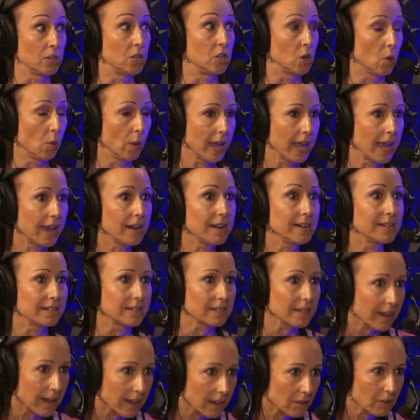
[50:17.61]
Go ahead and
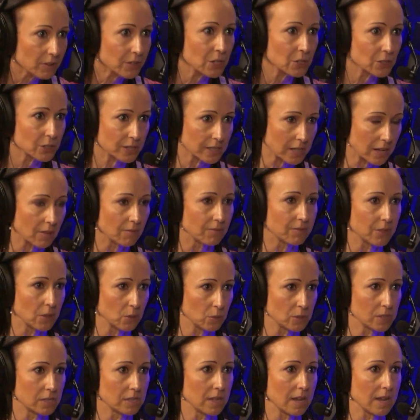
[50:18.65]
tell yourself
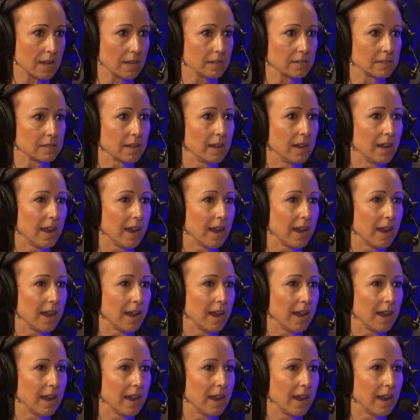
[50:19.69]
those things